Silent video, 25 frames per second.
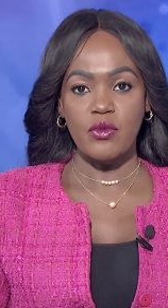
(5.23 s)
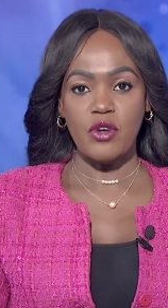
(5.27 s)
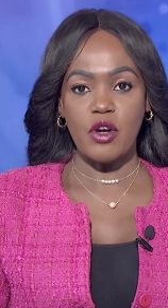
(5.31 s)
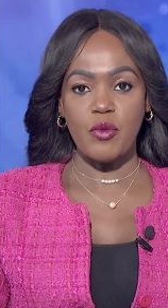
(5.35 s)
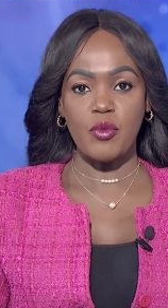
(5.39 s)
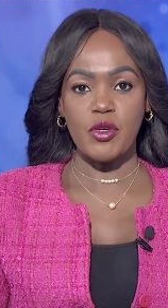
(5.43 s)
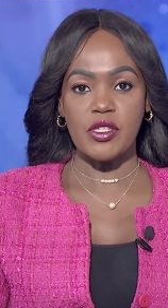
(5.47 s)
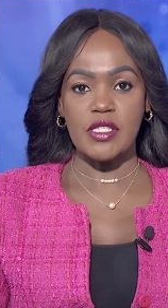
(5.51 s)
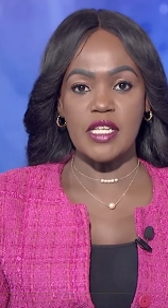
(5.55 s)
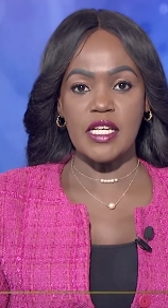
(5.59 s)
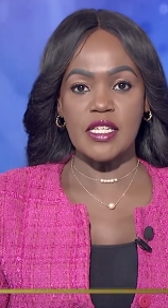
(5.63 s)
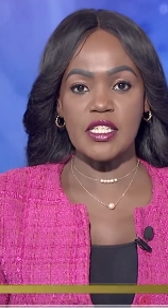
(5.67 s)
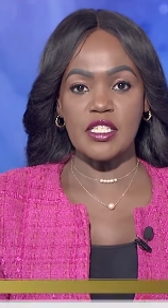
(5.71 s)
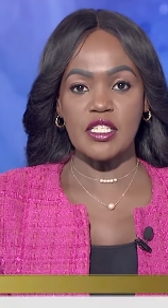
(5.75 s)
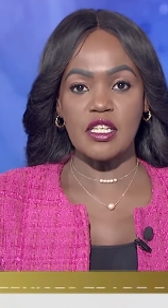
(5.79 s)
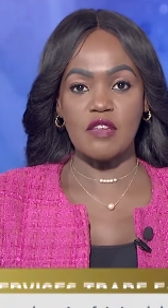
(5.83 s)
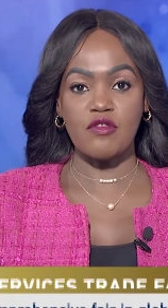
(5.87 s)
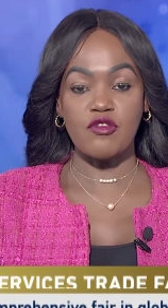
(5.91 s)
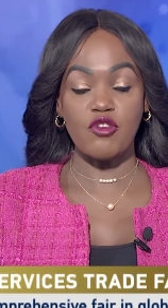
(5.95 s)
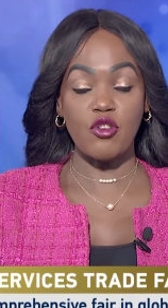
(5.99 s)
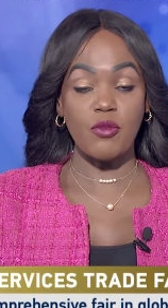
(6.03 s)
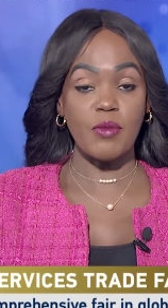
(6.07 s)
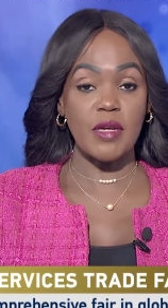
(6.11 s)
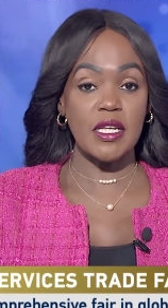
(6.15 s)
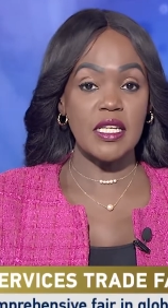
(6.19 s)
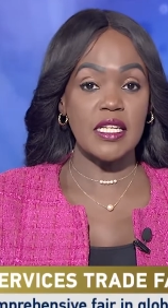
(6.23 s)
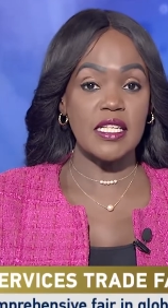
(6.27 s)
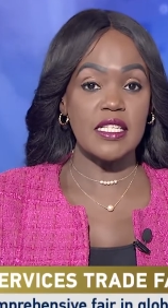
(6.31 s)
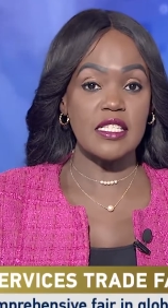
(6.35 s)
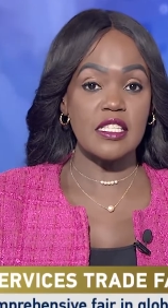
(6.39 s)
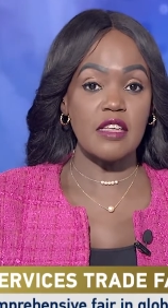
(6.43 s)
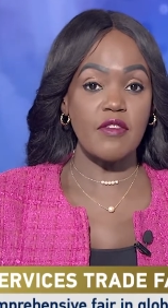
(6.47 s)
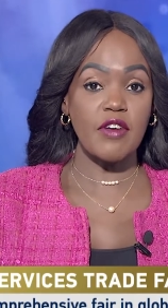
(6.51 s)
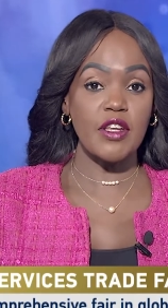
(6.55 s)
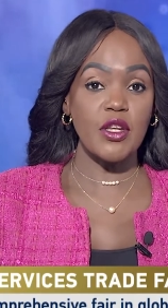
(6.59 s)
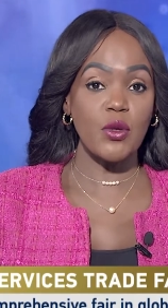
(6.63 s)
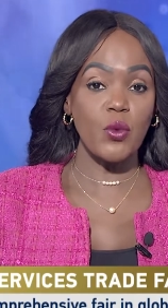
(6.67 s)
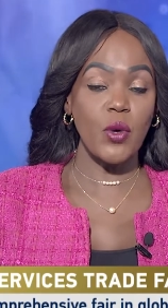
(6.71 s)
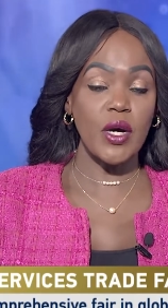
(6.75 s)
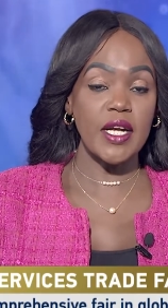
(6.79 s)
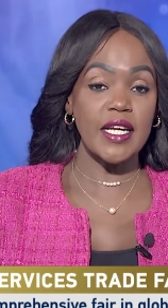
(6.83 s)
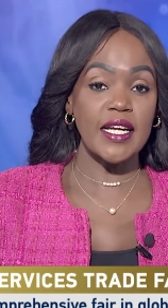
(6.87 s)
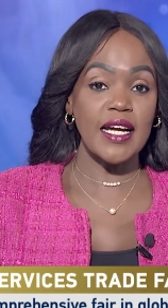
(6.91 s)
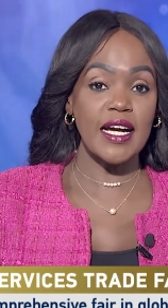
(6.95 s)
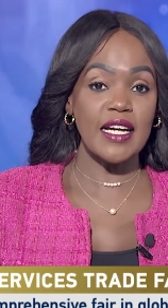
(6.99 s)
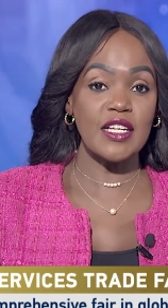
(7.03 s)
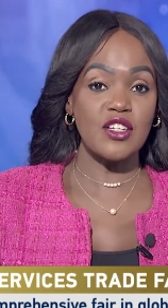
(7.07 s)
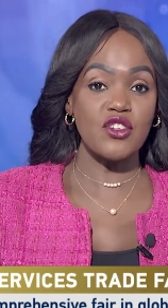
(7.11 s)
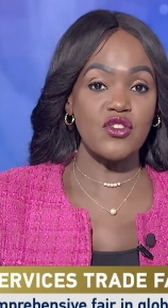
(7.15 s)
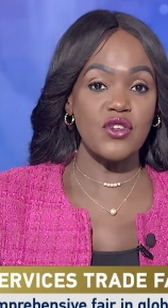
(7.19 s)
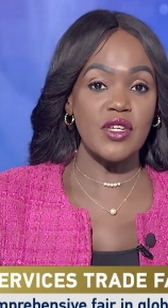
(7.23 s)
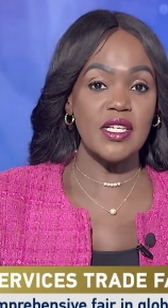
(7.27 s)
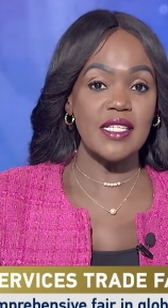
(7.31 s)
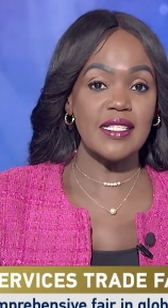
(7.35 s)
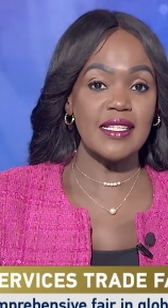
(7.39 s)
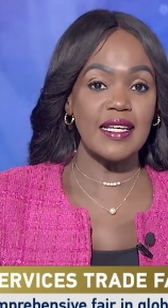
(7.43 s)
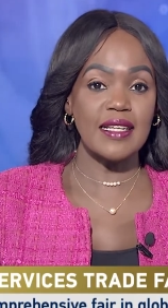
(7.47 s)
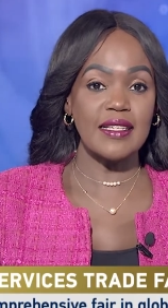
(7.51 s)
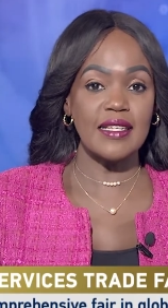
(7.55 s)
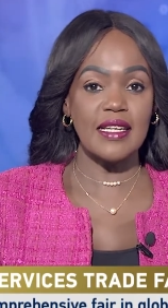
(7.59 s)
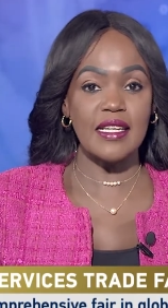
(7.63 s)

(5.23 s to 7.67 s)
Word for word: Representatives from at least 71 countries and